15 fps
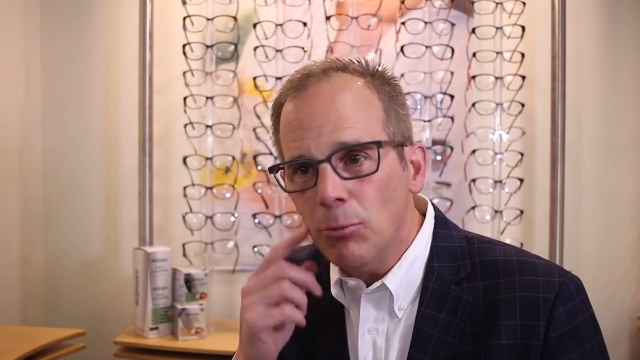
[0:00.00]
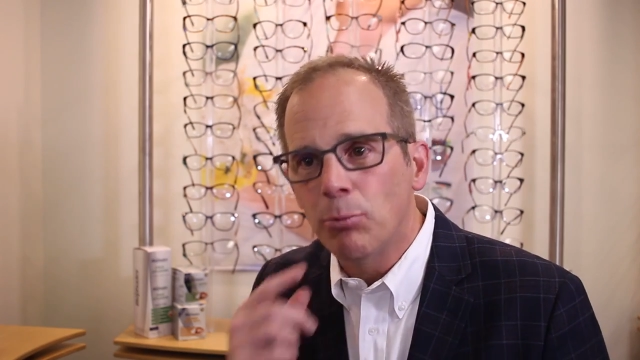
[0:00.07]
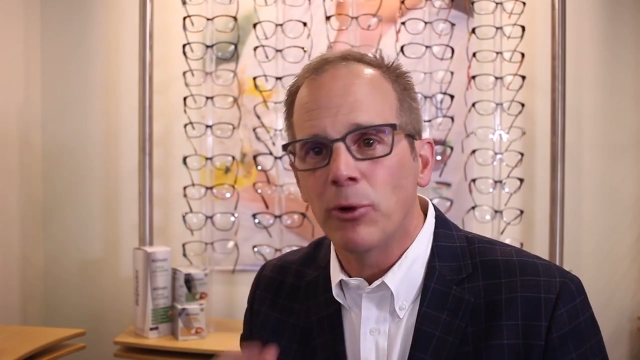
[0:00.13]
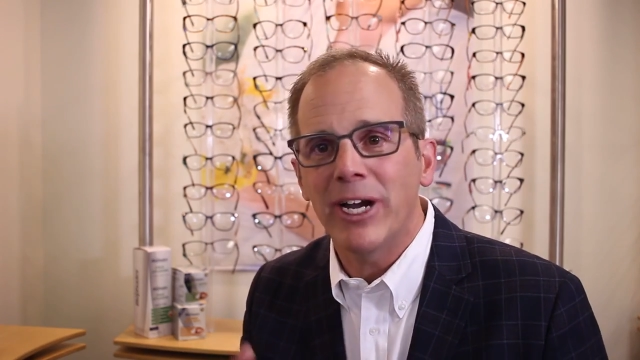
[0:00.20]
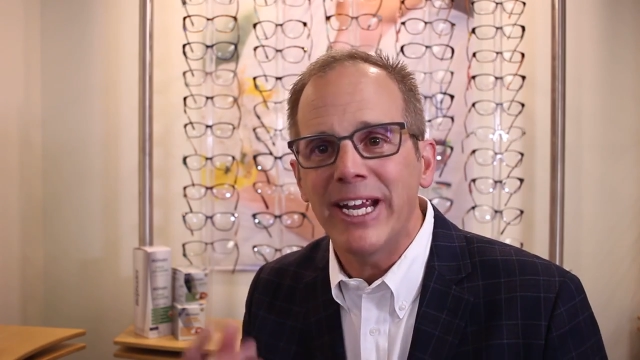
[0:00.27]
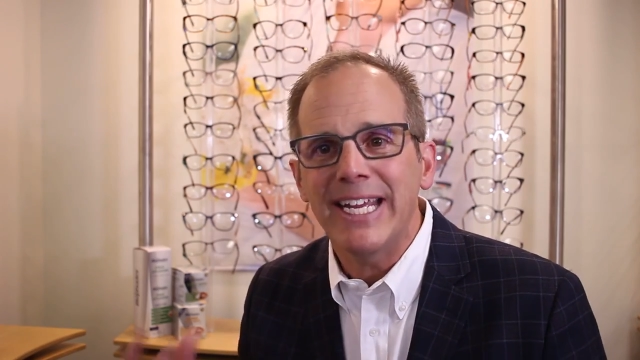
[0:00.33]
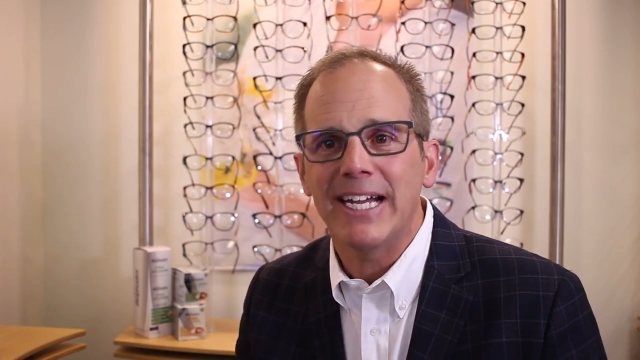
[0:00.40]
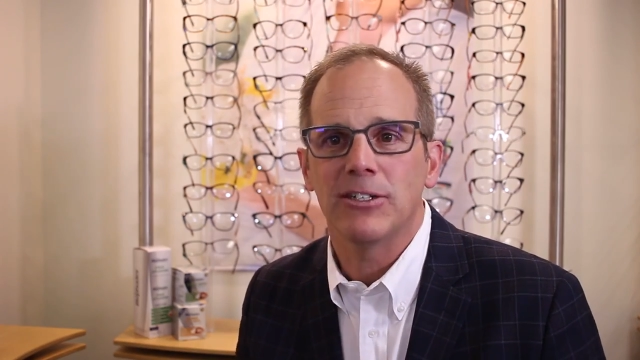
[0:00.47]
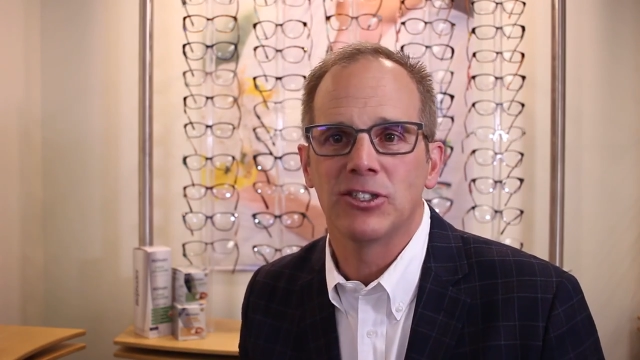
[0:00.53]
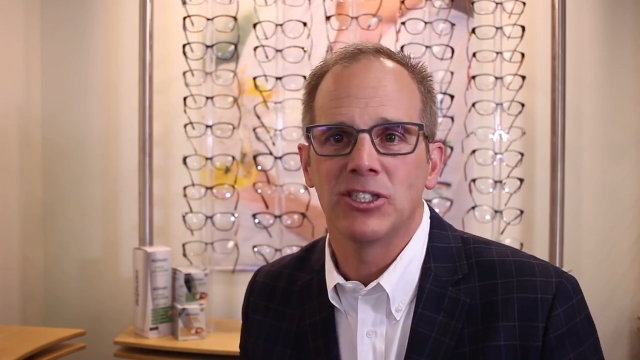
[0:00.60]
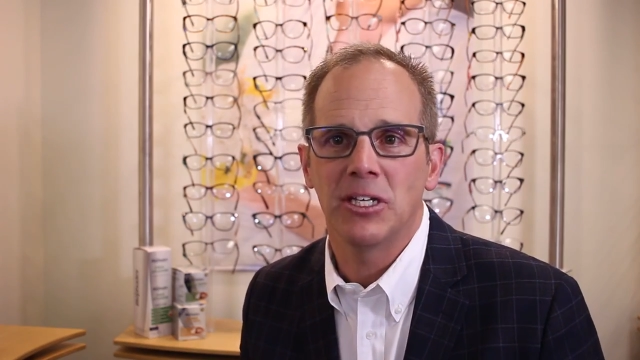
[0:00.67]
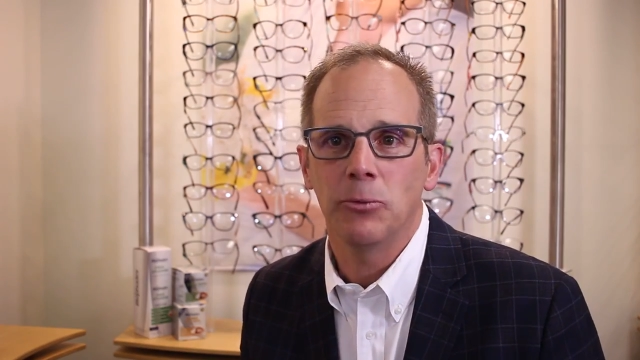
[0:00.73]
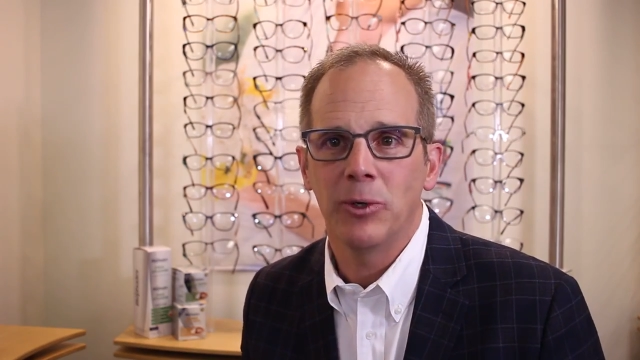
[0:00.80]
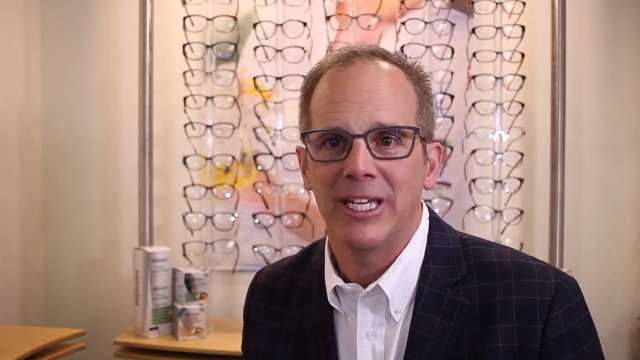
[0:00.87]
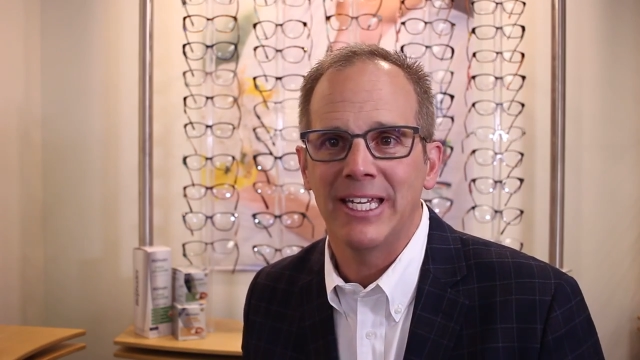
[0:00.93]
breakouts
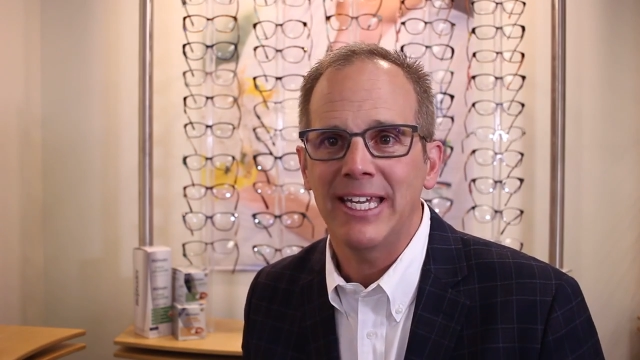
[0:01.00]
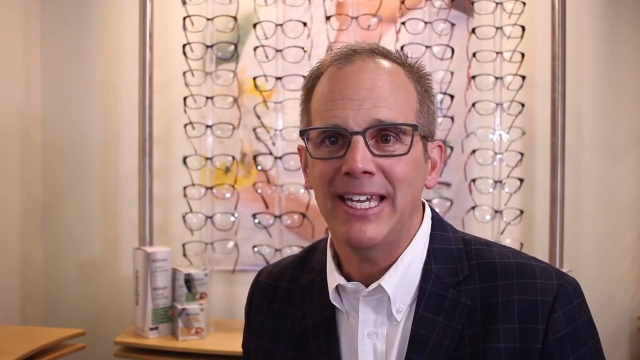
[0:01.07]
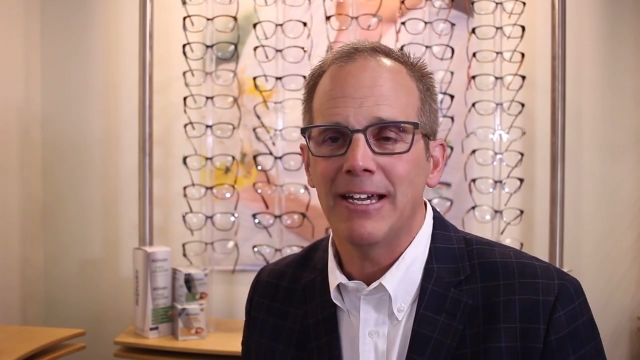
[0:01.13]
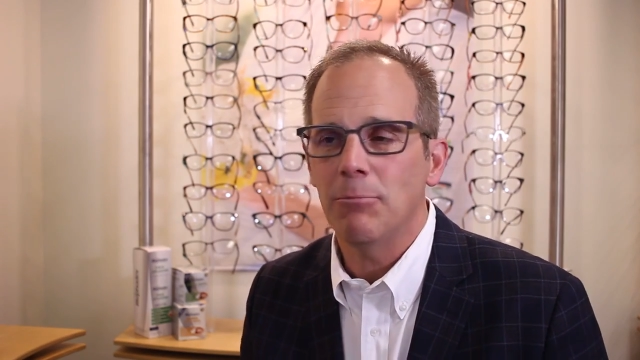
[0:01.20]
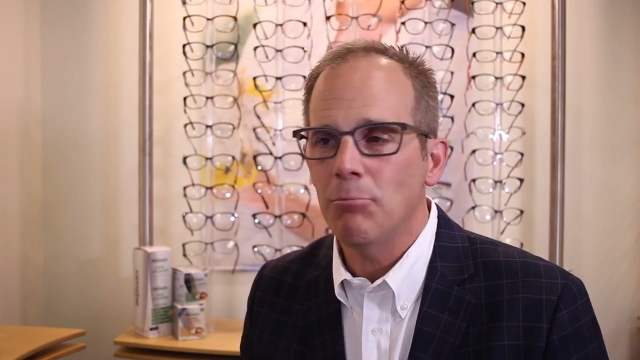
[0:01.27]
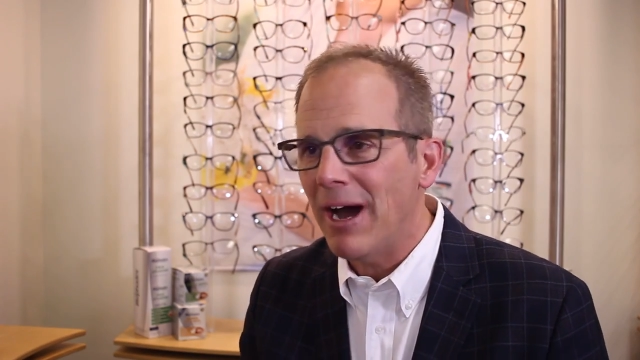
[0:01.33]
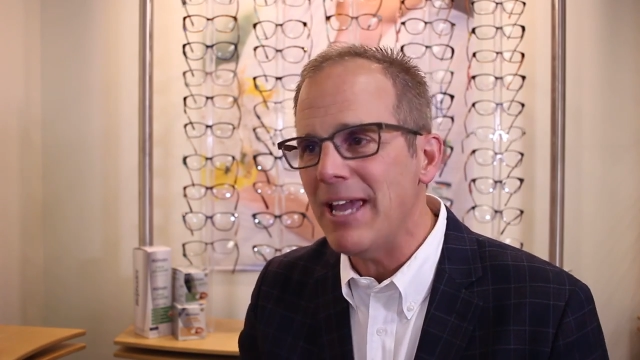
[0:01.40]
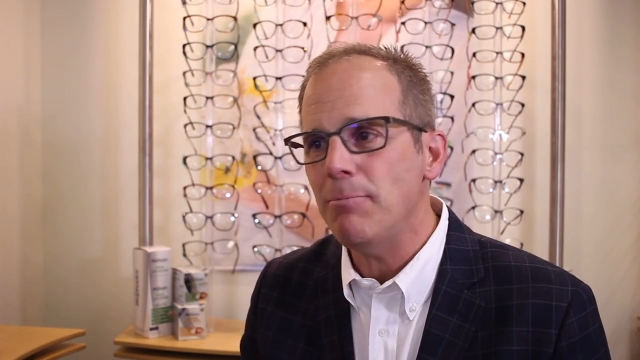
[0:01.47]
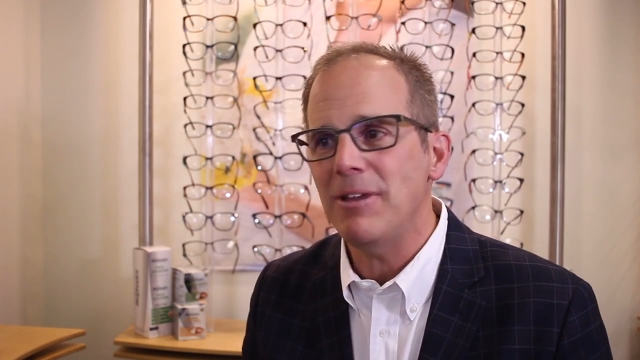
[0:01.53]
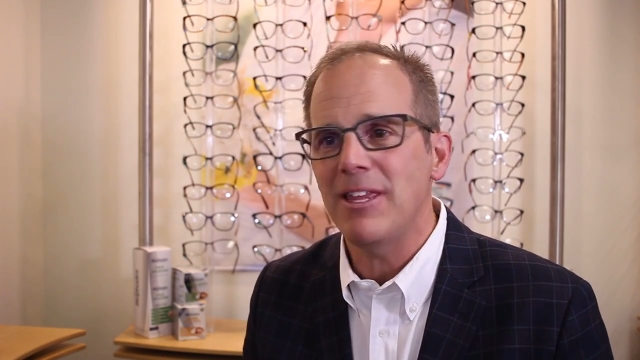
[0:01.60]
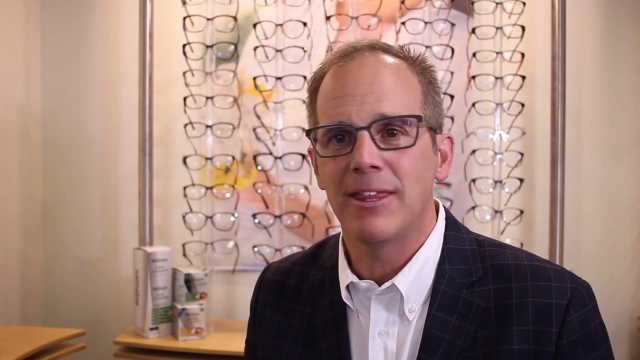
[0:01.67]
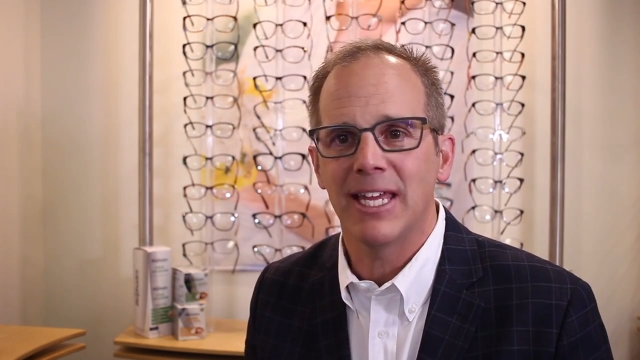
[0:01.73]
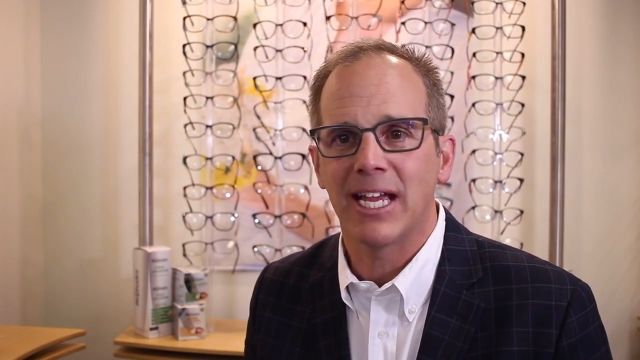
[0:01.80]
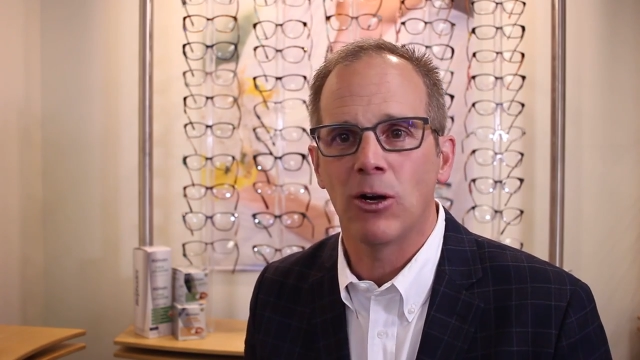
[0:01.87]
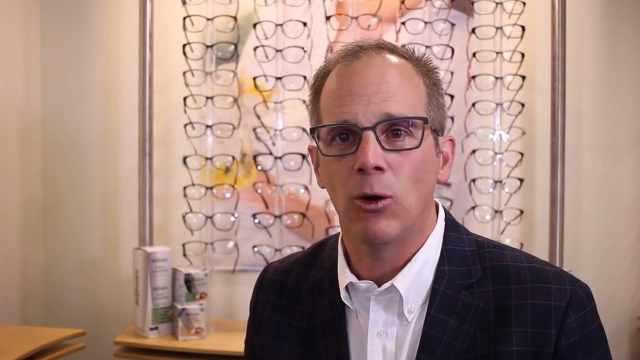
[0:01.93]
that we get might be
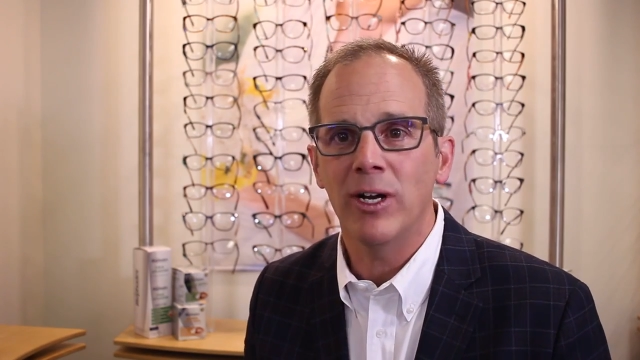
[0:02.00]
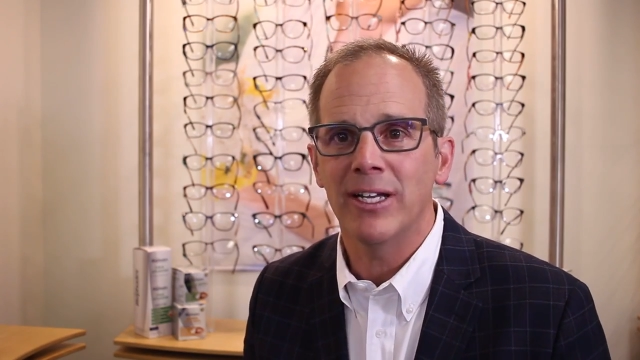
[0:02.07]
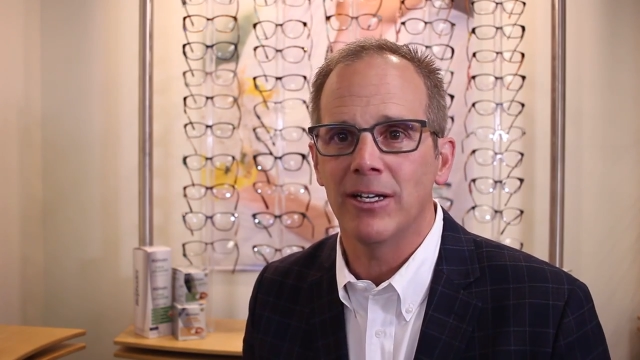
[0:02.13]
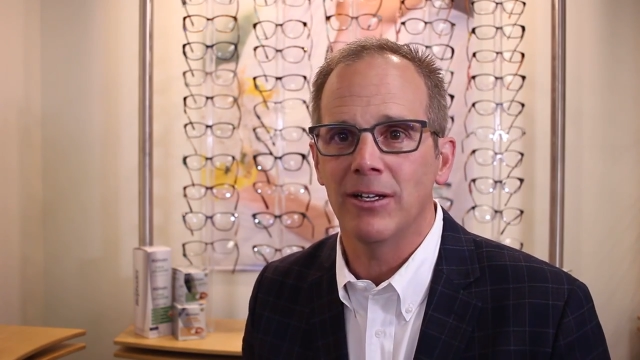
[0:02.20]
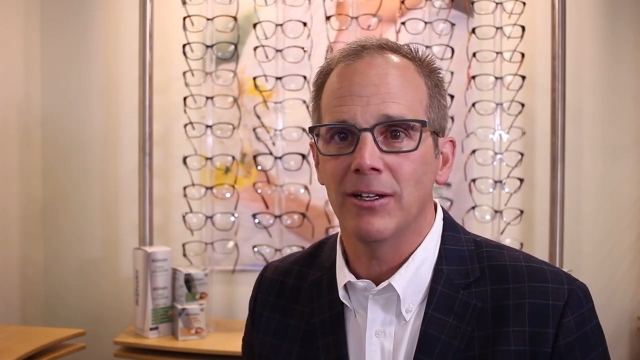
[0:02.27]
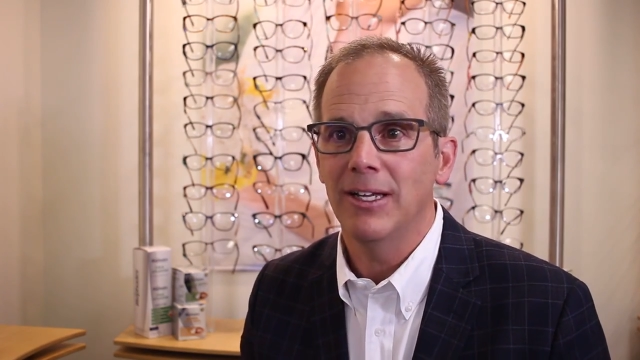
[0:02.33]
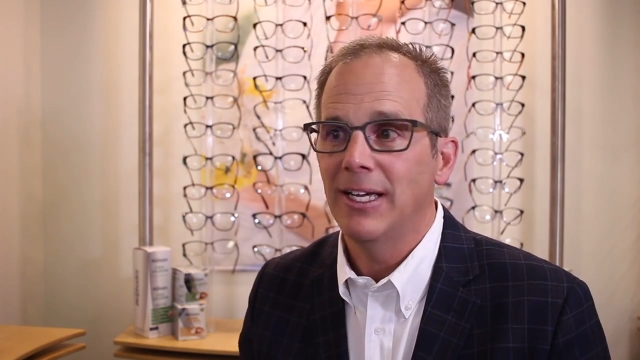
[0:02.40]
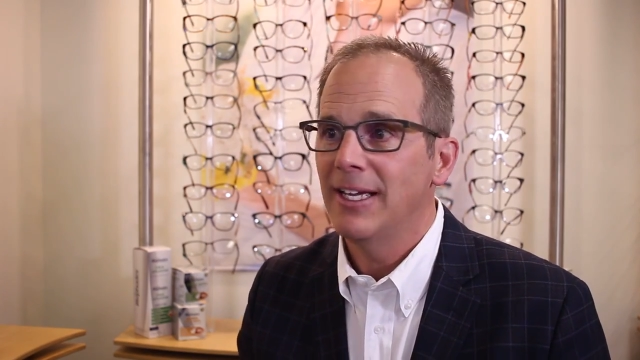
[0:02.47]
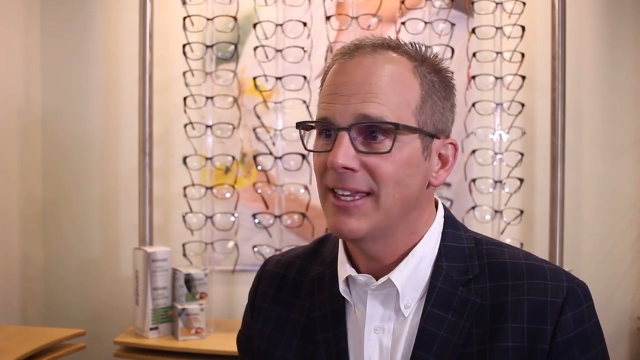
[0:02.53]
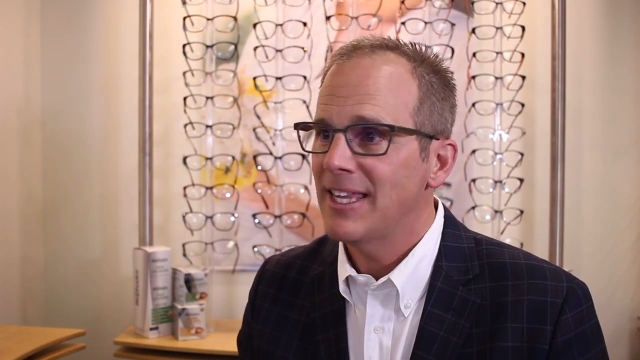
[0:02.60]
thick oil,